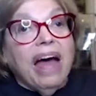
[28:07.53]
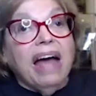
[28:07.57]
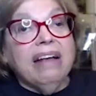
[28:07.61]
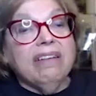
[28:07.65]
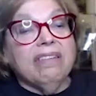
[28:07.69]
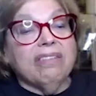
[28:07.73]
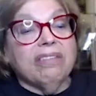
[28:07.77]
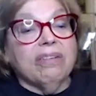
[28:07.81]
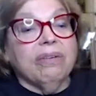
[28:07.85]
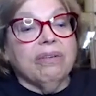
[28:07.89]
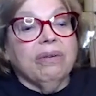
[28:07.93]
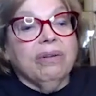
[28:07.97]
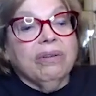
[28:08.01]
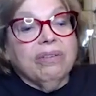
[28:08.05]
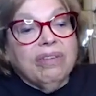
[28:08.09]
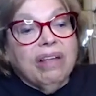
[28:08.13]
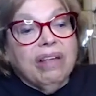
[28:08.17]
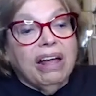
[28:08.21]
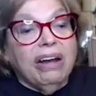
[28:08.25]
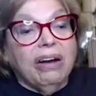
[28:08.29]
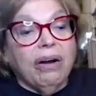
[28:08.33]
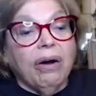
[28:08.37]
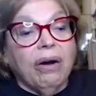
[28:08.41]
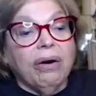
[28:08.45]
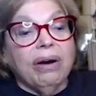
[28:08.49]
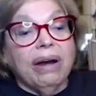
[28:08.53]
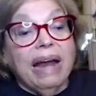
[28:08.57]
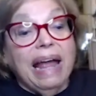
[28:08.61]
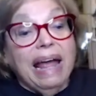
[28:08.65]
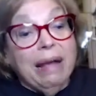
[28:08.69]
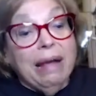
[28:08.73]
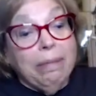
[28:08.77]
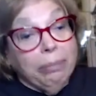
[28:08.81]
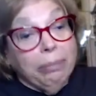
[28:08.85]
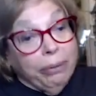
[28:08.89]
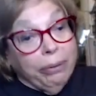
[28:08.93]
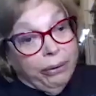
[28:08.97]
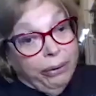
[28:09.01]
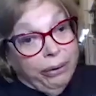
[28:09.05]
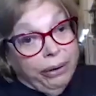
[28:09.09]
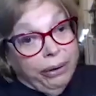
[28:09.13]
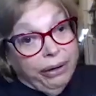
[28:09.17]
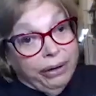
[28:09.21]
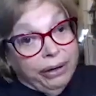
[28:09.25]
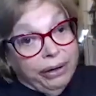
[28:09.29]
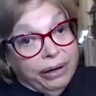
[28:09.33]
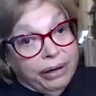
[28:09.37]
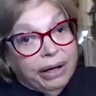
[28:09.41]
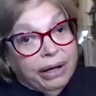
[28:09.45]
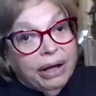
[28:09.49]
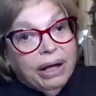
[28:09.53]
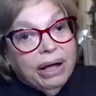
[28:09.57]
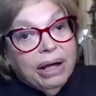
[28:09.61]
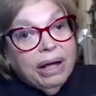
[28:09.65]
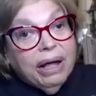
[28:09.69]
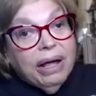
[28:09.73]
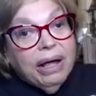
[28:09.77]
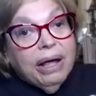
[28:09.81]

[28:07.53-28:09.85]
the high schools in our neighborhood